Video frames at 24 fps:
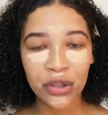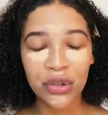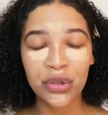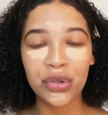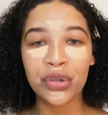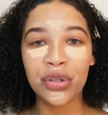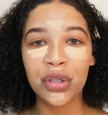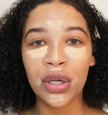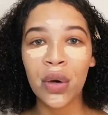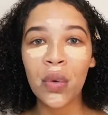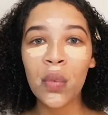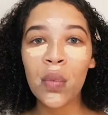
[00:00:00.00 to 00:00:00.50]
You
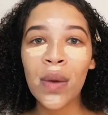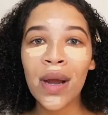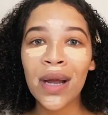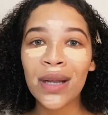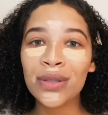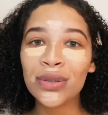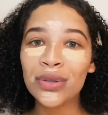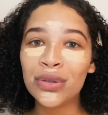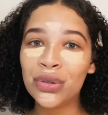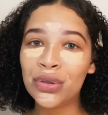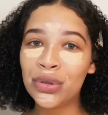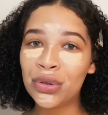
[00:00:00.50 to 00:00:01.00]
don't
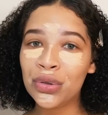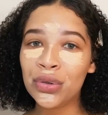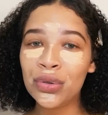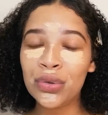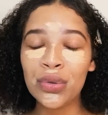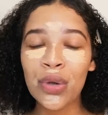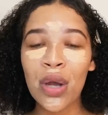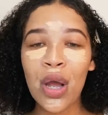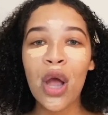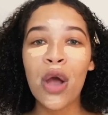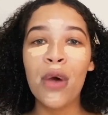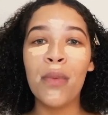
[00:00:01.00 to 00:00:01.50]
want to
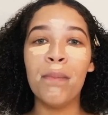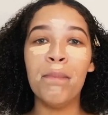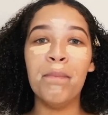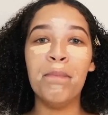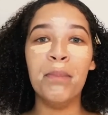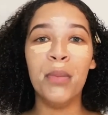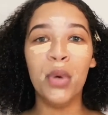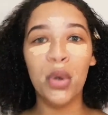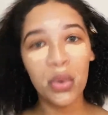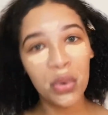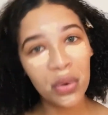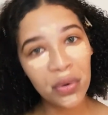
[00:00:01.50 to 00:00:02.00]

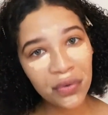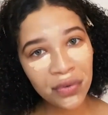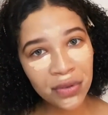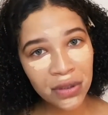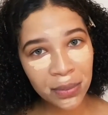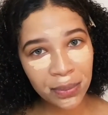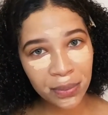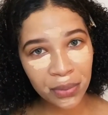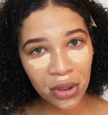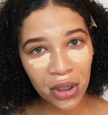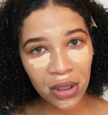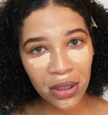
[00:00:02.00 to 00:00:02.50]
move the
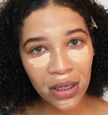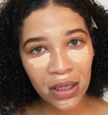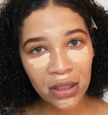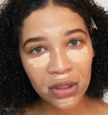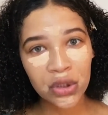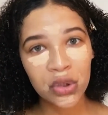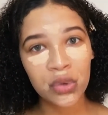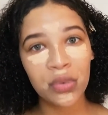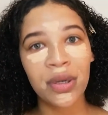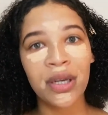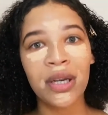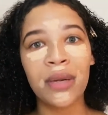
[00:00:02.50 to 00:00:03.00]
product,
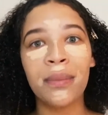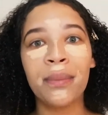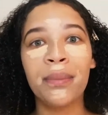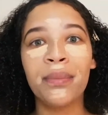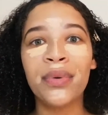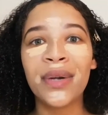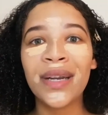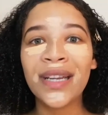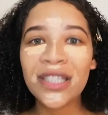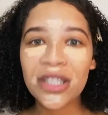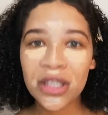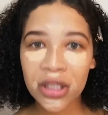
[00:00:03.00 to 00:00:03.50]
you want to
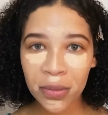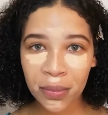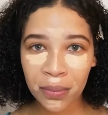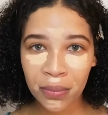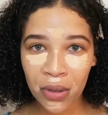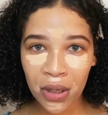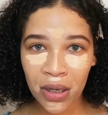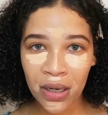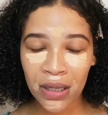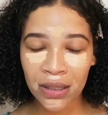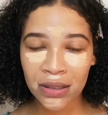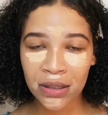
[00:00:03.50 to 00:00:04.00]
press the
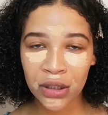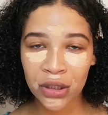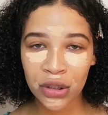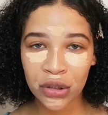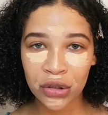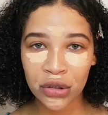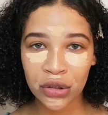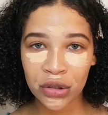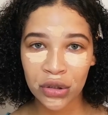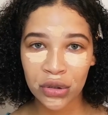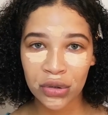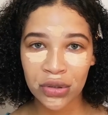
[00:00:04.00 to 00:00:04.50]
product
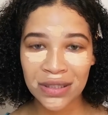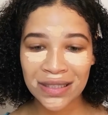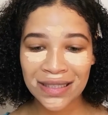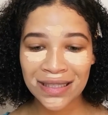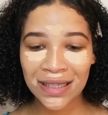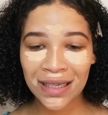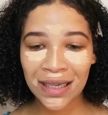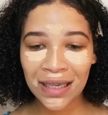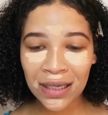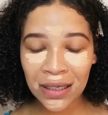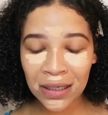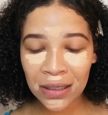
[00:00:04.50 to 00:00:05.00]
into your
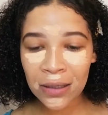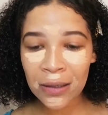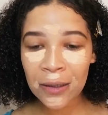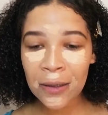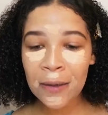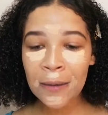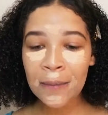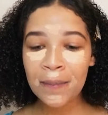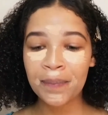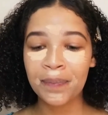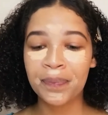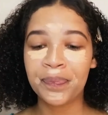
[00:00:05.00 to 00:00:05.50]
skin.
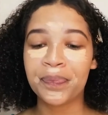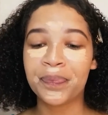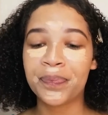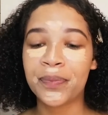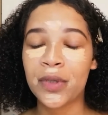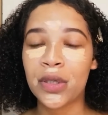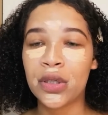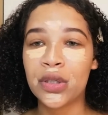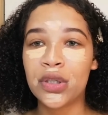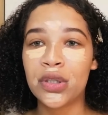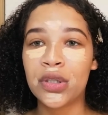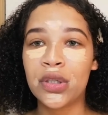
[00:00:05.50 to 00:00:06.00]

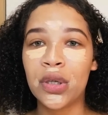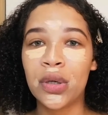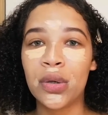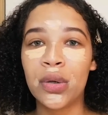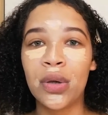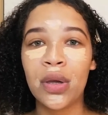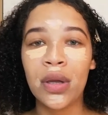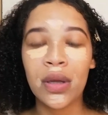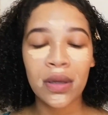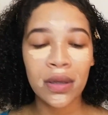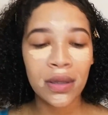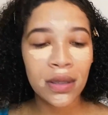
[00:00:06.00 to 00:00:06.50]
So
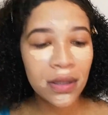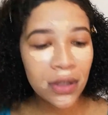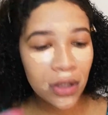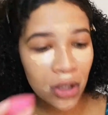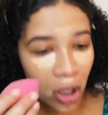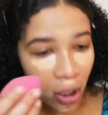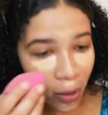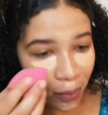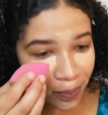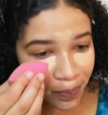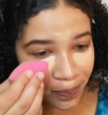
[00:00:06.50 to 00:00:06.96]
yeah,